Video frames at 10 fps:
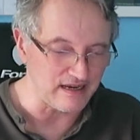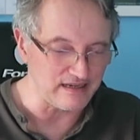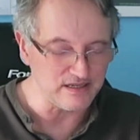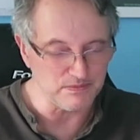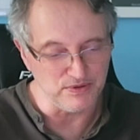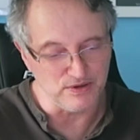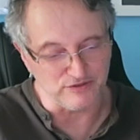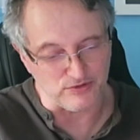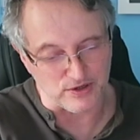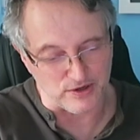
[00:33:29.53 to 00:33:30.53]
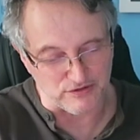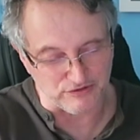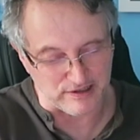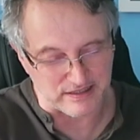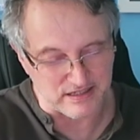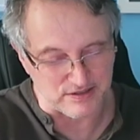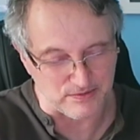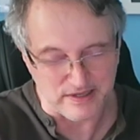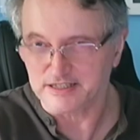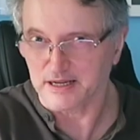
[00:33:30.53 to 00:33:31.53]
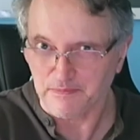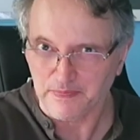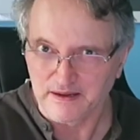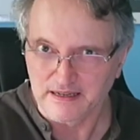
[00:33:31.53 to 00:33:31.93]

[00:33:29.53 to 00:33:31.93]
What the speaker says: and his beautiful girlfriend Sarita.